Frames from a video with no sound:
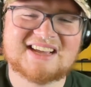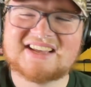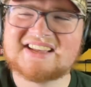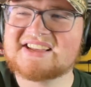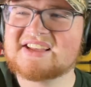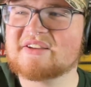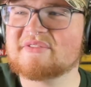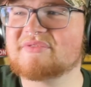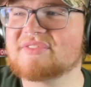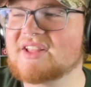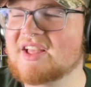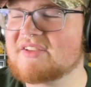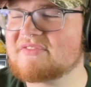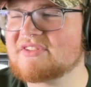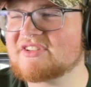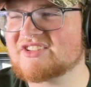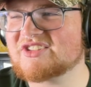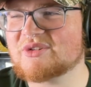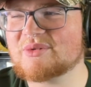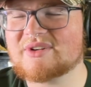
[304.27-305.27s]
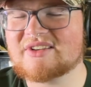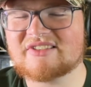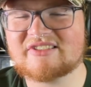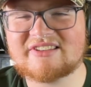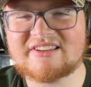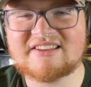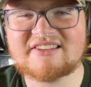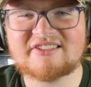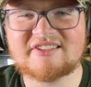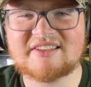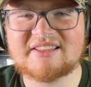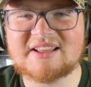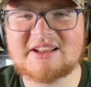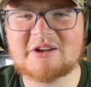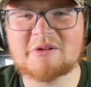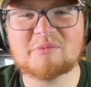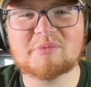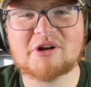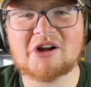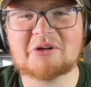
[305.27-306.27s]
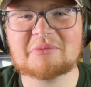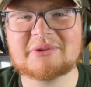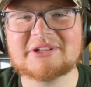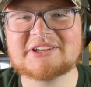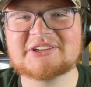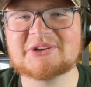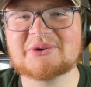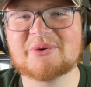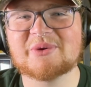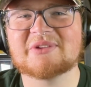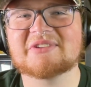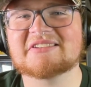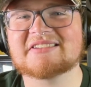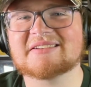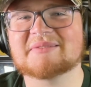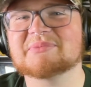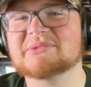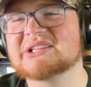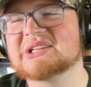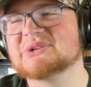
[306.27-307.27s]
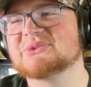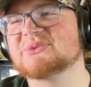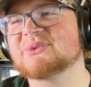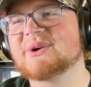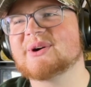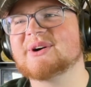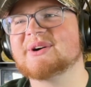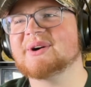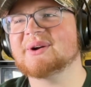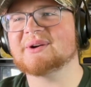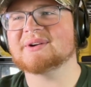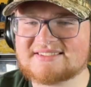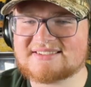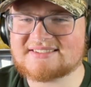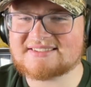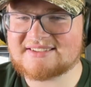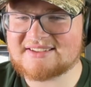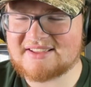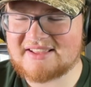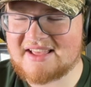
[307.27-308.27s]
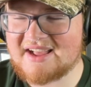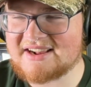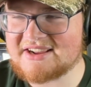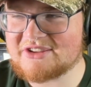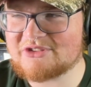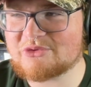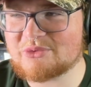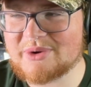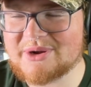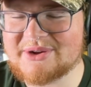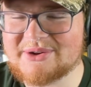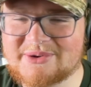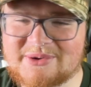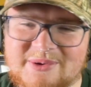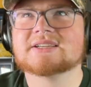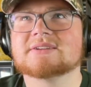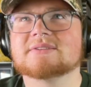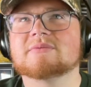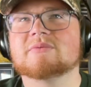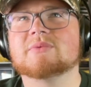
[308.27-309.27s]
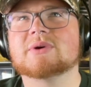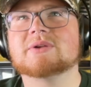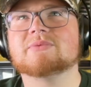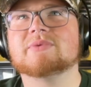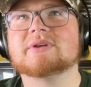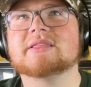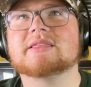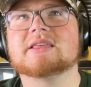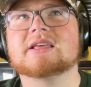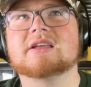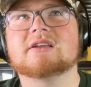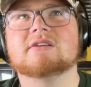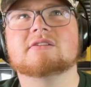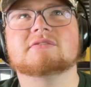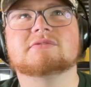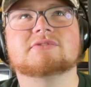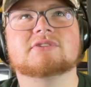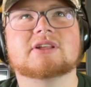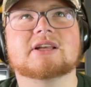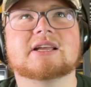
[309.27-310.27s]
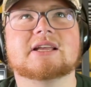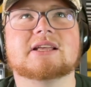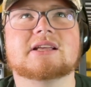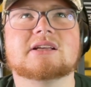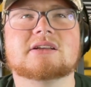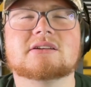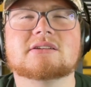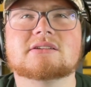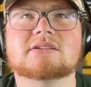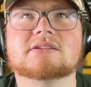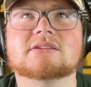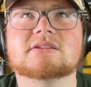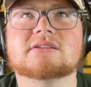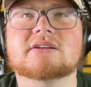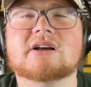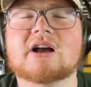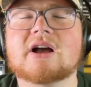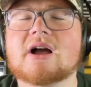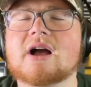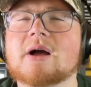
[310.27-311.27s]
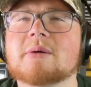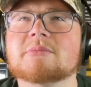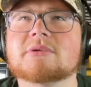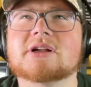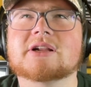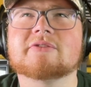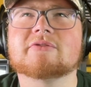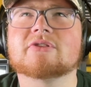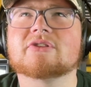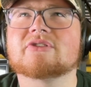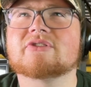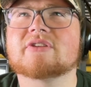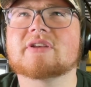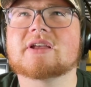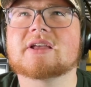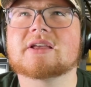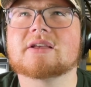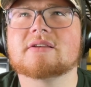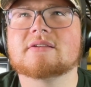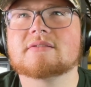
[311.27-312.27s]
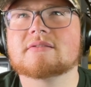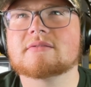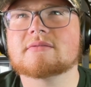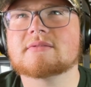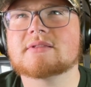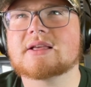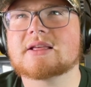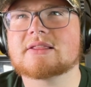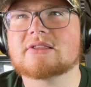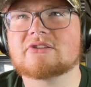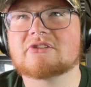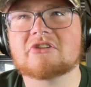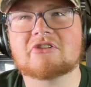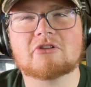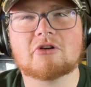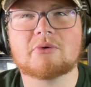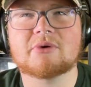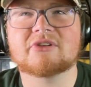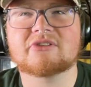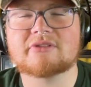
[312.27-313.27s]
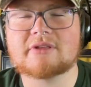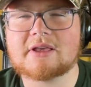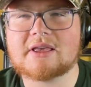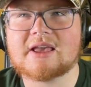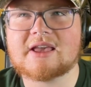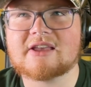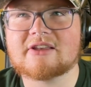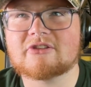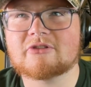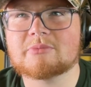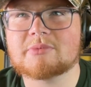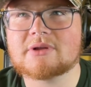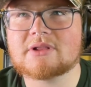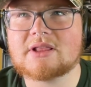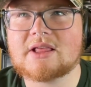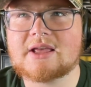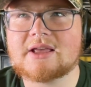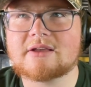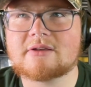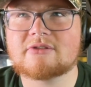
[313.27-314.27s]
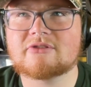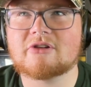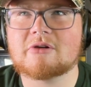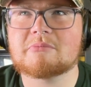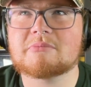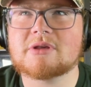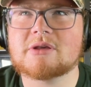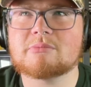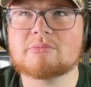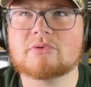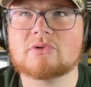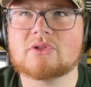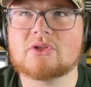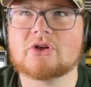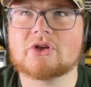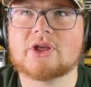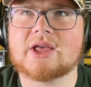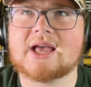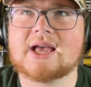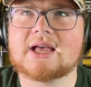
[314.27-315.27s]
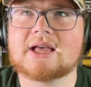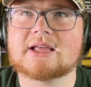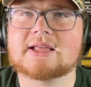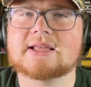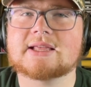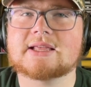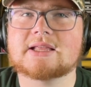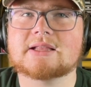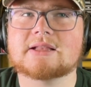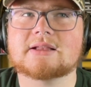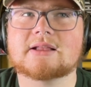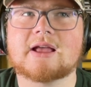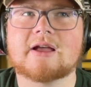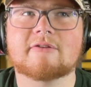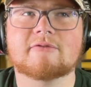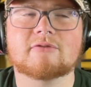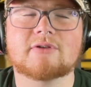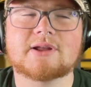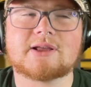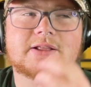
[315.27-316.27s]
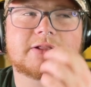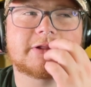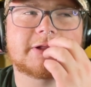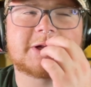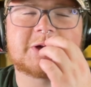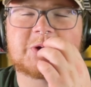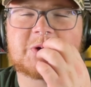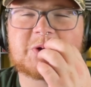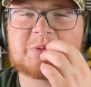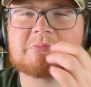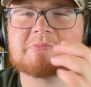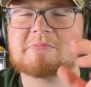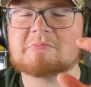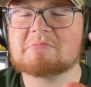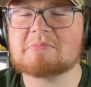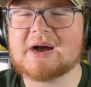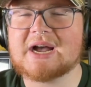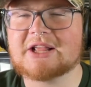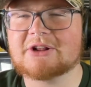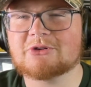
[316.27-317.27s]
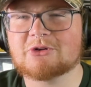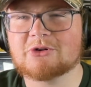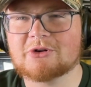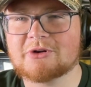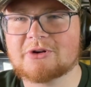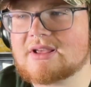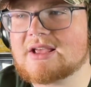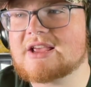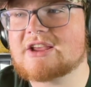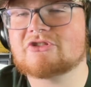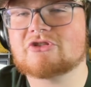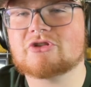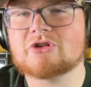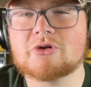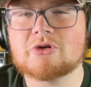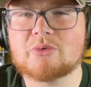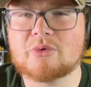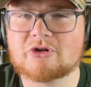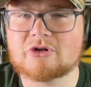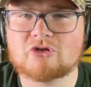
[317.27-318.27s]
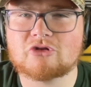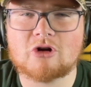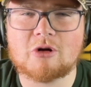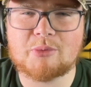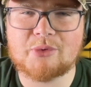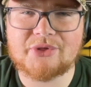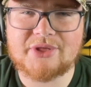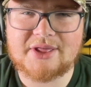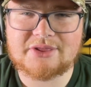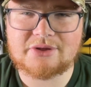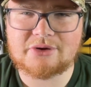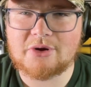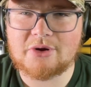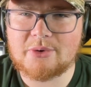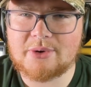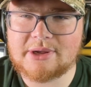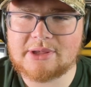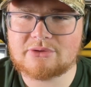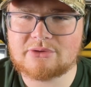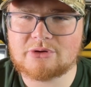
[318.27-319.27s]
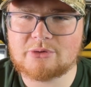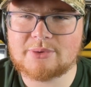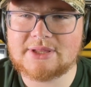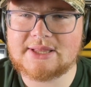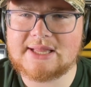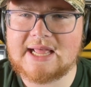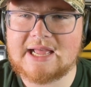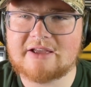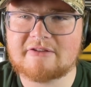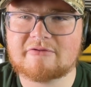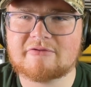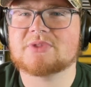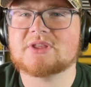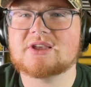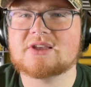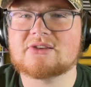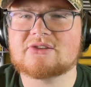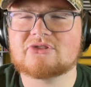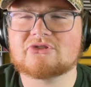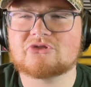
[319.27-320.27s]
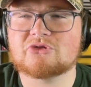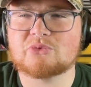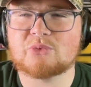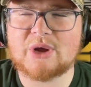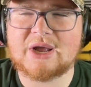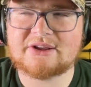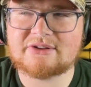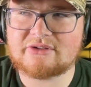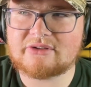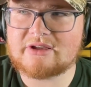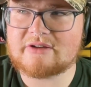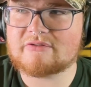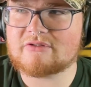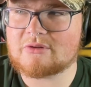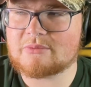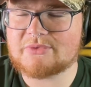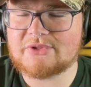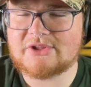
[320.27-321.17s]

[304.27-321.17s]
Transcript: If life is always easy, then you're probably doing something wrong. That is real. When we think of, like, I'm not even saying that this is always the case, but, like, some people look at every little minor issue or trouble that they're going through in life is directly from the